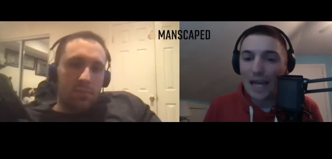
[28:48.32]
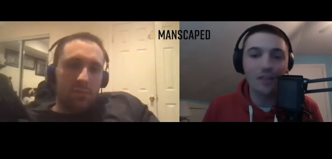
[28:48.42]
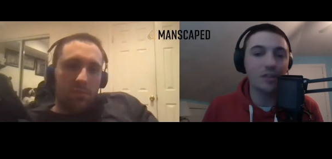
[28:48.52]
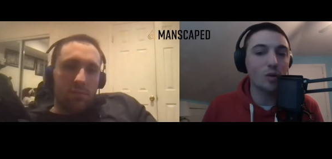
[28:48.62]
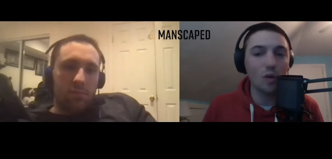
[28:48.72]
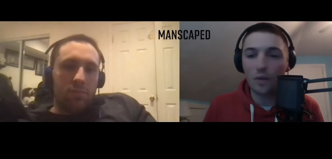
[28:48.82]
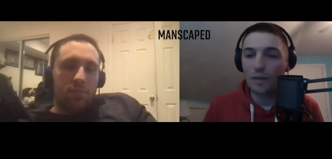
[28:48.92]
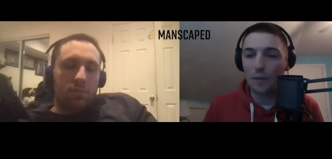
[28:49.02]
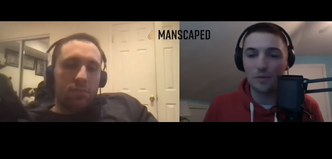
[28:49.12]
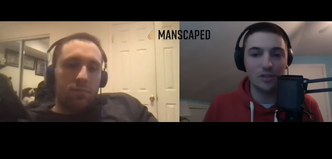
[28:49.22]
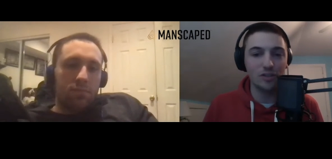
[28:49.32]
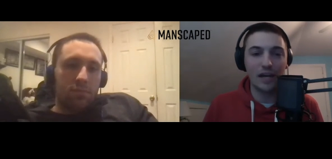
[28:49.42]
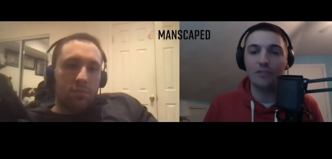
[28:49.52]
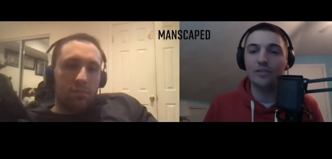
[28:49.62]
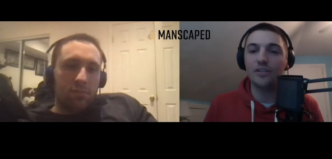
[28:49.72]
Speaker 1: it. The quarterback position,
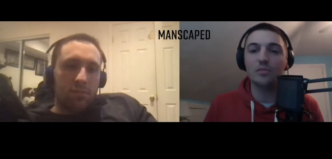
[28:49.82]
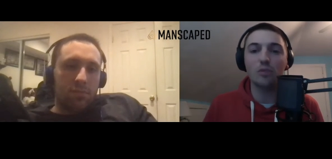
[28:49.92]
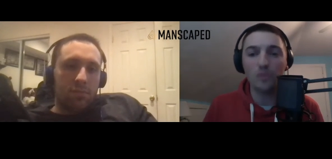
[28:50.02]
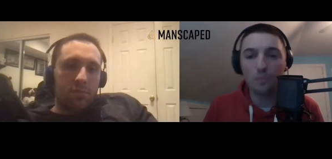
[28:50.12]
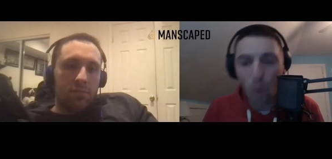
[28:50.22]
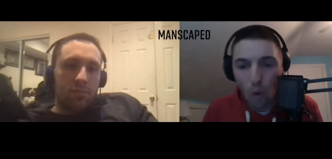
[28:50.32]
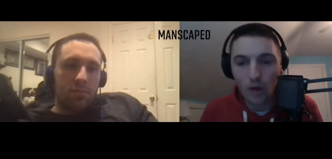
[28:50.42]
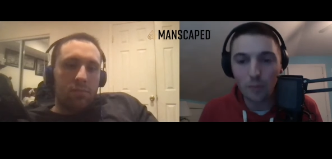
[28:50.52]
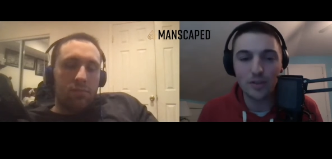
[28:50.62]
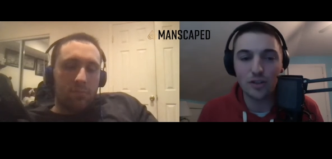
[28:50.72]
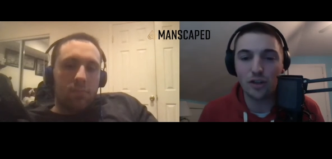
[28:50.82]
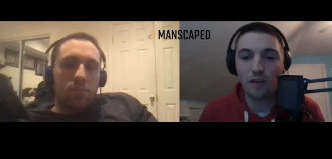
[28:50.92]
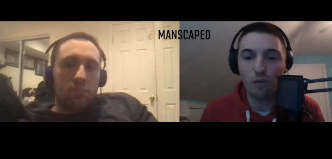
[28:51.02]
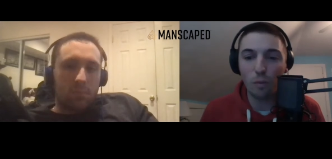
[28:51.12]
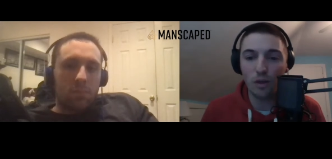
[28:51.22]
Al, is the most important position on a
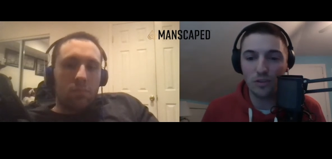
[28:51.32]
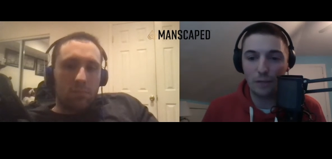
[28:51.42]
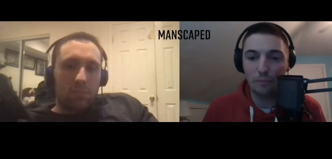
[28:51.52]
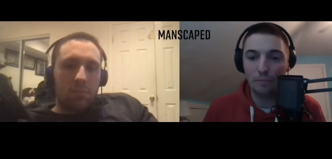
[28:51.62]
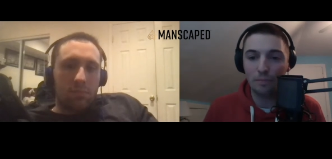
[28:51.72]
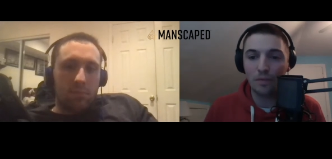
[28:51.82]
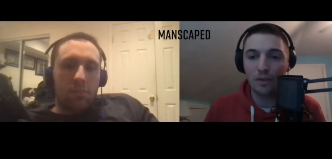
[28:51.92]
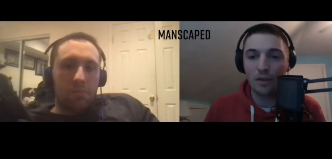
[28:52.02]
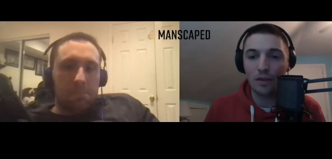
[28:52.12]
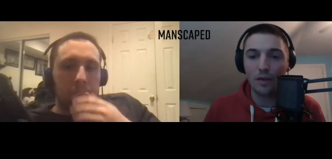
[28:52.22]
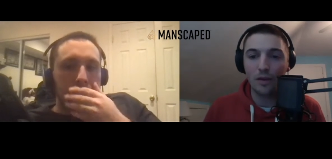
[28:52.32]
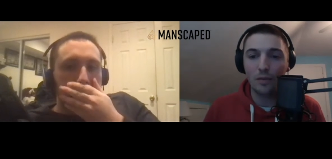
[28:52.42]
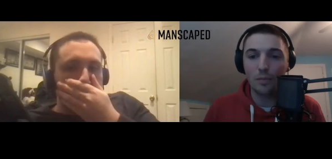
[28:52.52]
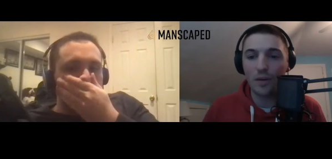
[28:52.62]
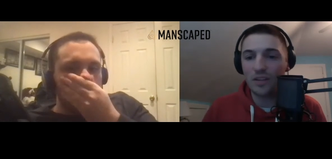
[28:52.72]
football team.
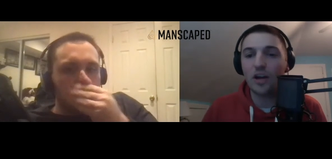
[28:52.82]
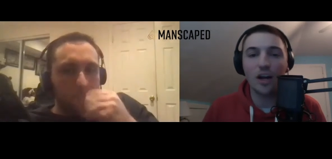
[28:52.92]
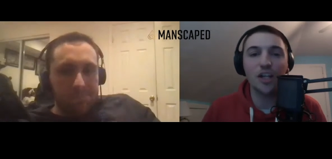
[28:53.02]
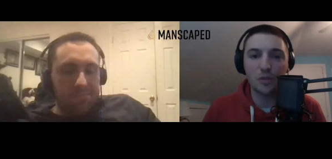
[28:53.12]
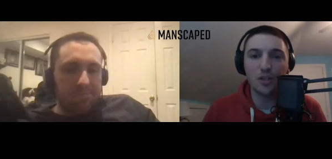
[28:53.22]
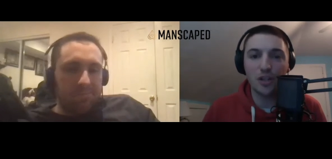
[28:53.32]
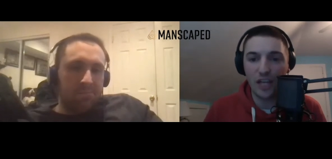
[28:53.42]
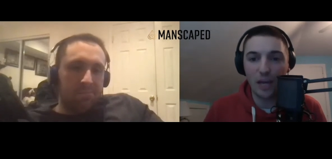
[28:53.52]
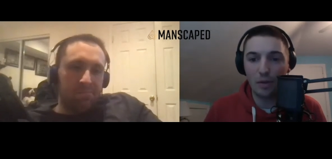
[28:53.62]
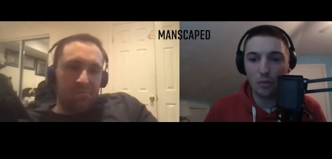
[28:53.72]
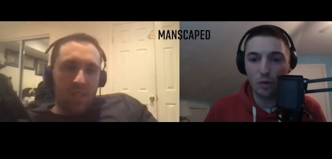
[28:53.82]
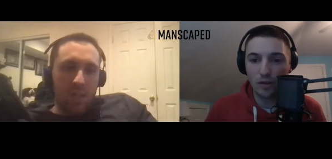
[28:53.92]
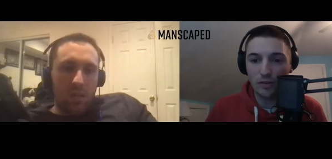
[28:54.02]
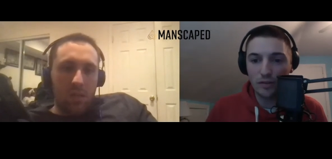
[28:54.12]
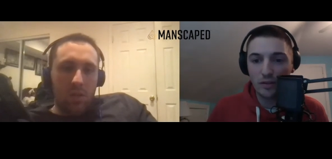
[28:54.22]
But it's not one hundred percent on Cam anymore.
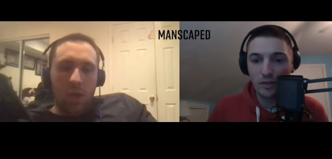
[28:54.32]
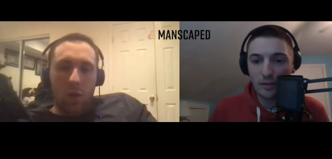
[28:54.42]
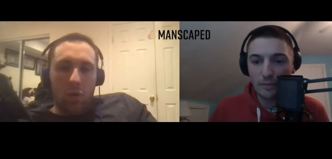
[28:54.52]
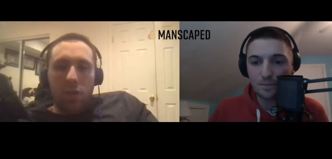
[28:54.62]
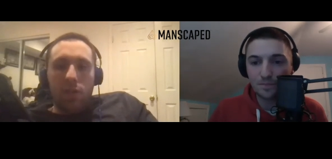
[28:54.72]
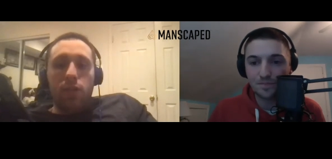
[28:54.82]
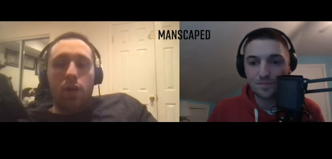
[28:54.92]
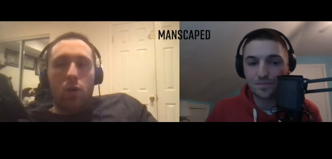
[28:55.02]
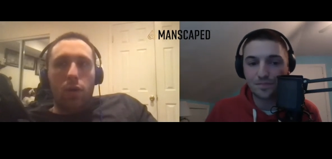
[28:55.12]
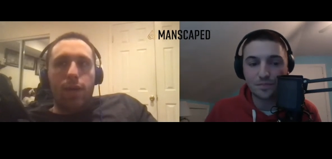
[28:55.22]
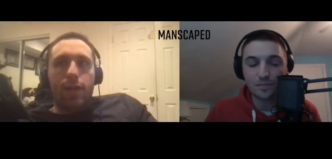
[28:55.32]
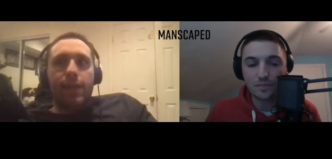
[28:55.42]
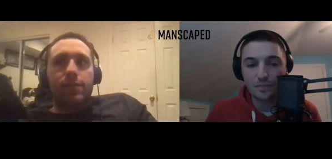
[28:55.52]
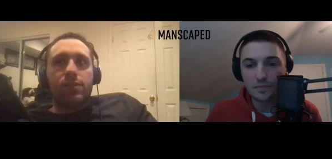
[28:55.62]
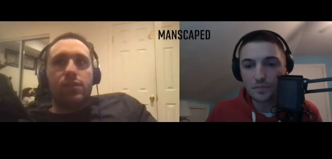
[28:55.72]
Speaker 2: No. It, no. And
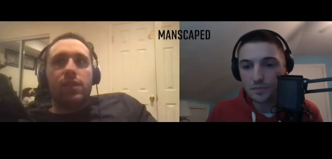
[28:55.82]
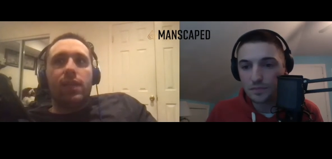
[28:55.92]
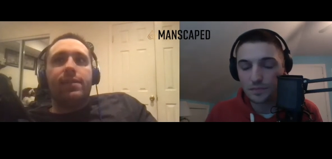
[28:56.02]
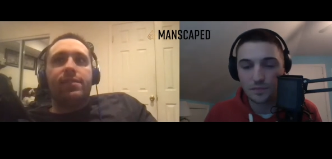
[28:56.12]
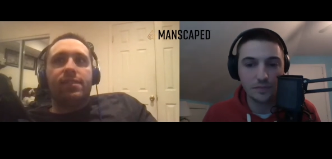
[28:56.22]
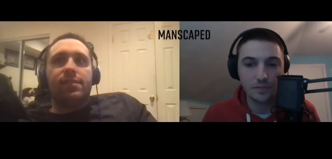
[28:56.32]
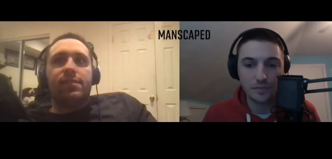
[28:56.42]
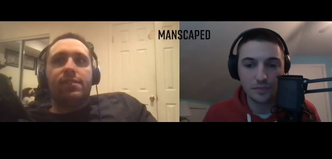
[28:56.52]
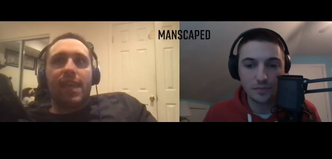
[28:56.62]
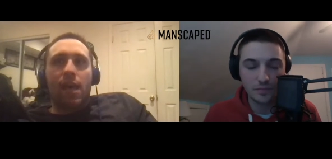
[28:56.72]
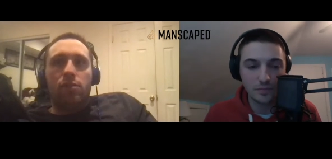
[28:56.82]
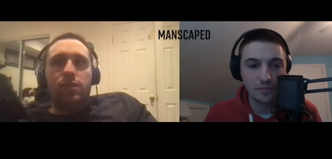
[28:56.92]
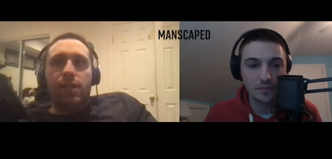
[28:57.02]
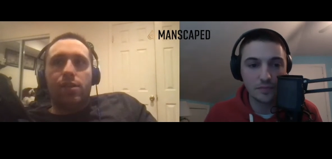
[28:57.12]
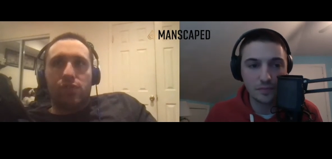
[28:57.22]
it's, and it's a
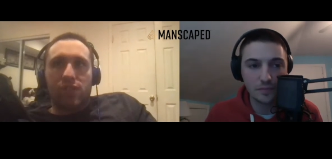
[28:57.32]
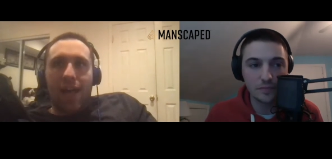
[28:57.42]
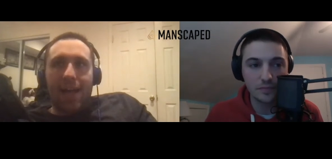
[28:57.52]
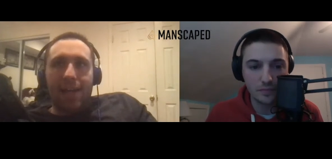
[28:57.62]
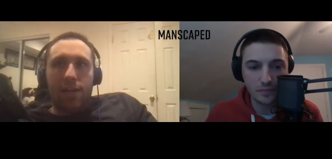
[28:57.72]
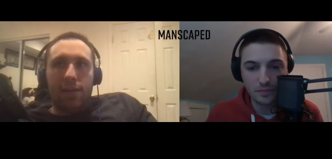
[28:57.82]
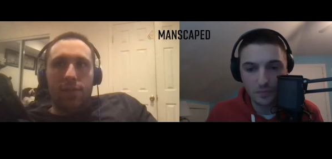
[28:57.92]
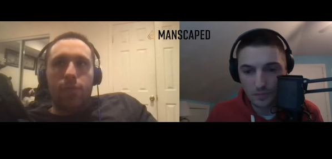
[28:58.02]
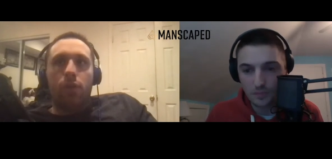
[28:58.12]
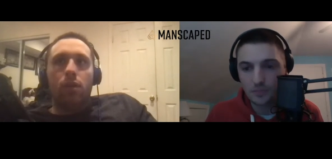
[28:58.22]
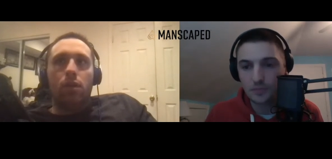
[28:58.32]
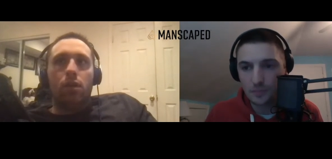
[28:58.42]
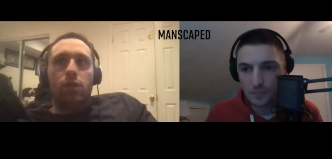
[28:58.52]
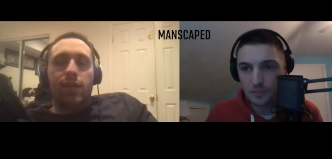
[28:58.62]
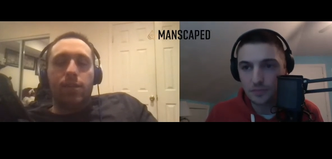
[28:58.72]
telltale sign of
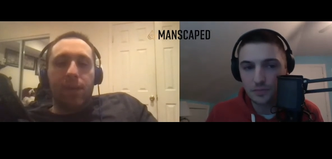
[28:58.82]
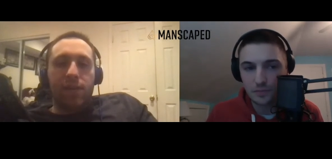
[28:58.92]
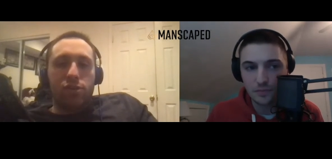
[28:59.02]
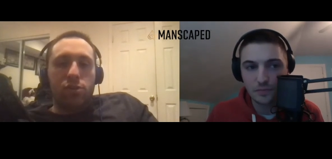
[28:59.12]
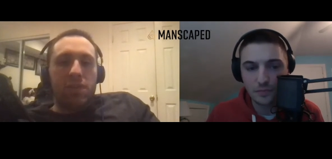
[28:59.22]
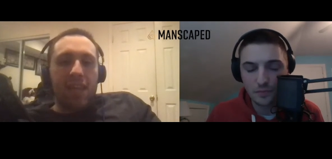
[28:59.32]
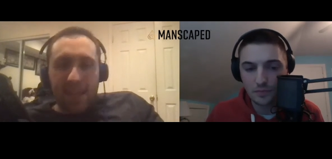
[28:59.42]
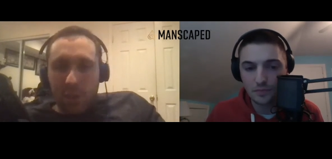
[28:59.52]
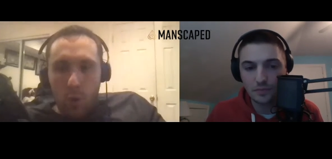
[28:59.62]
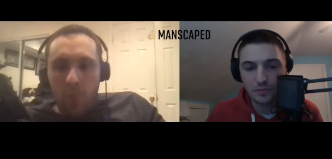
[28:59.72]
you had the Patriots with eight COVID